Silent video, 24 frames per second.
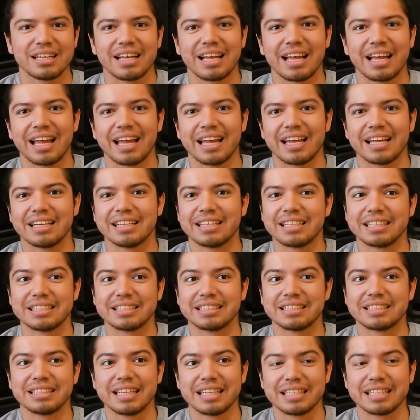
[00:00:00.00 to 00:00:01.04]
And
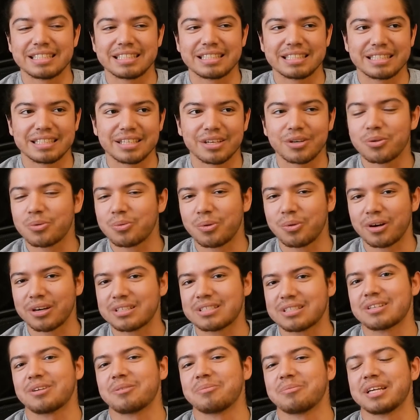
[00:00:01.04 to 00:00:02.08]
it still
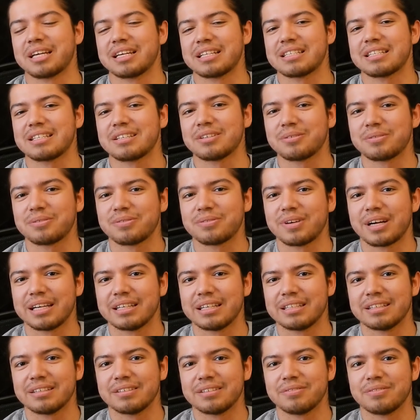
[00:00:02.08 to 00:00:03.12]
works on me. I still
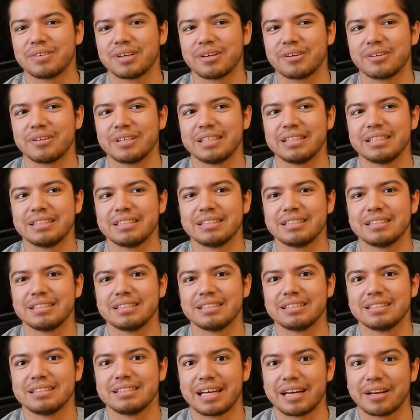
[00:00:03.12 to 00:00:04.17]
find it very
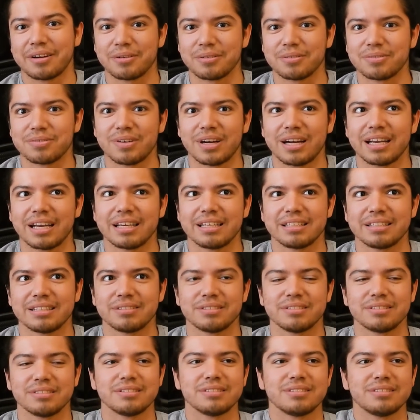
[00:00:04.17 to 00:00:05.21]
terrifying
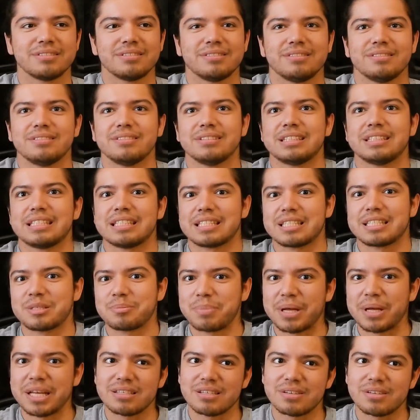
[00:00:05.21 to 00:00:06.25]
and
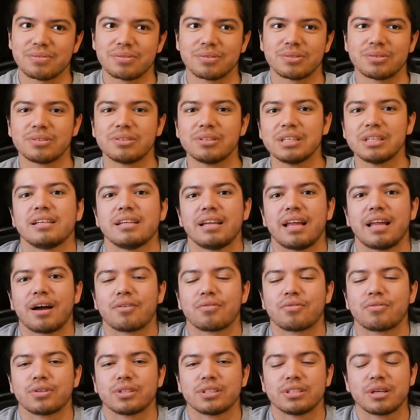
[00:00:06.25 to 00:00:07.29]
suspenseful. Now,
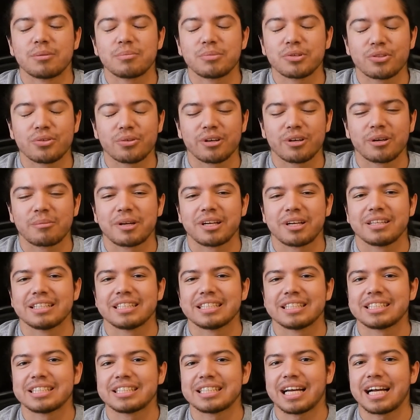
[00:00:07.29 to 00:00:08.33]
for number 3 on my
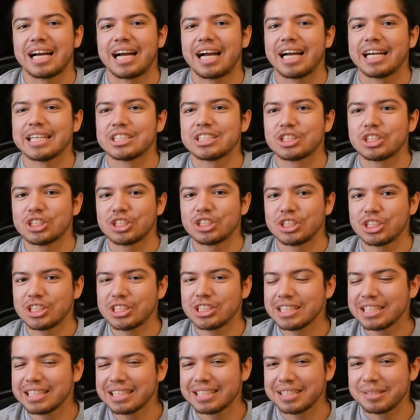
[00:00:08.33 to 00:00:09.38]
list, I
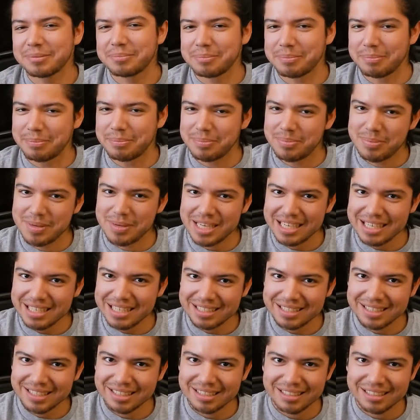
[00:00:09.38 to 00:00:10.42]
cheated a
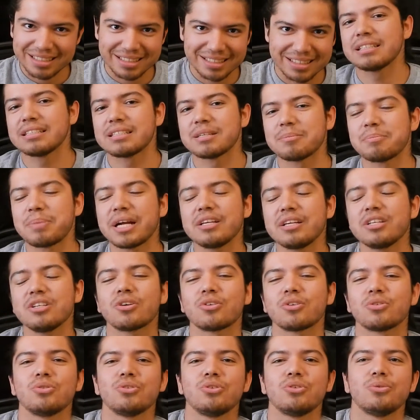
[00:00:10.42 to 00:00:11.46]
bit. Depending
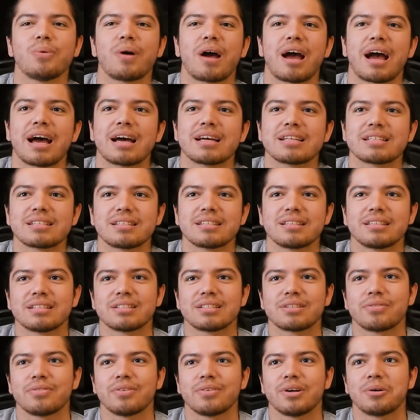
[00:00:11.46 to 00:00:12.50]
on who you ask,
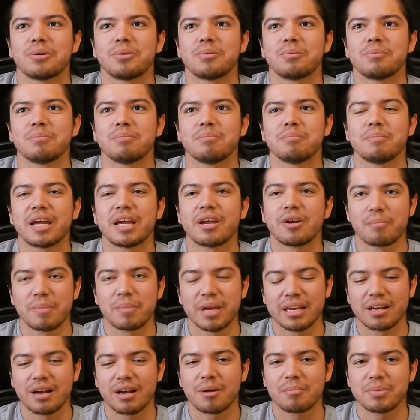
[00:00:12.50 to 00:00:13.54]
this film may or
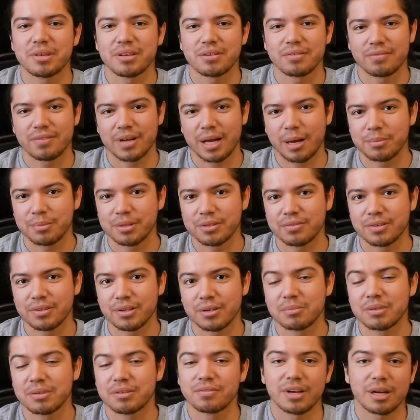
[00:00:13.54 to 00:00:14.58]
may not be a family
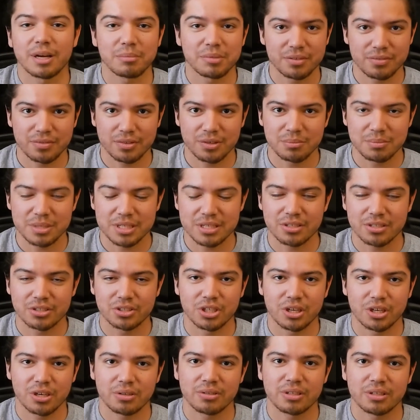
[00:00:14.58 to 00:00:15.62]
film, and family film is the
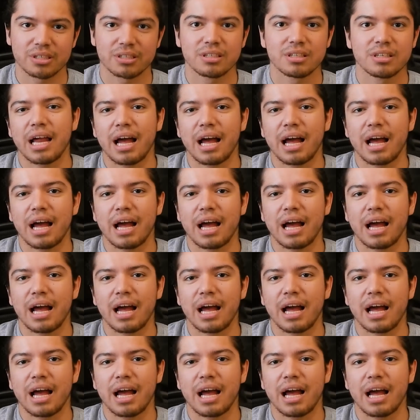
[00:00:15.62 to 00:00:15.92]
genre.